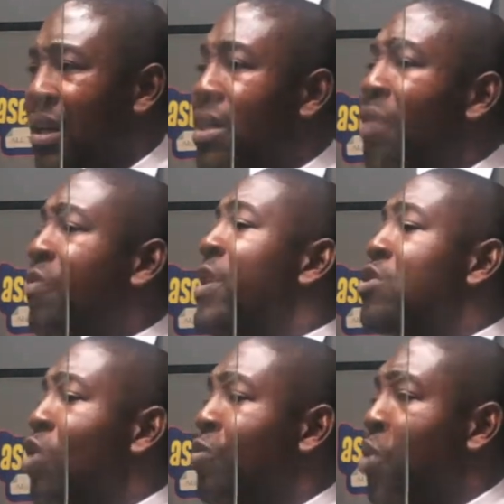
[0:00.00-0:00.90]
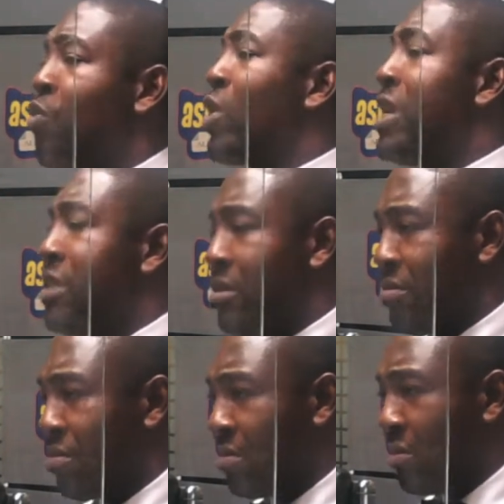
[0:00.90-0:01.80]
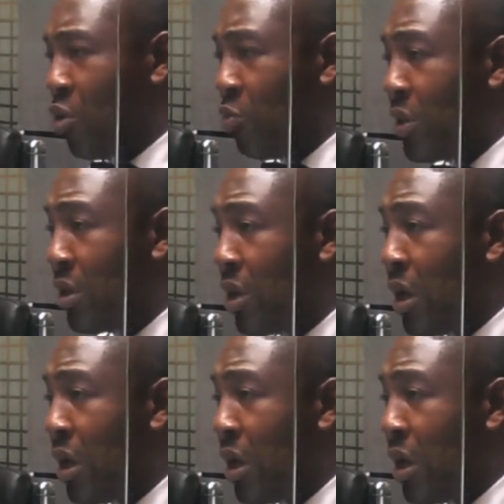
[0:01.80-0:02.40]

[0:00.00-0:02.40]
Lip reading: in the face of provocation. Obi,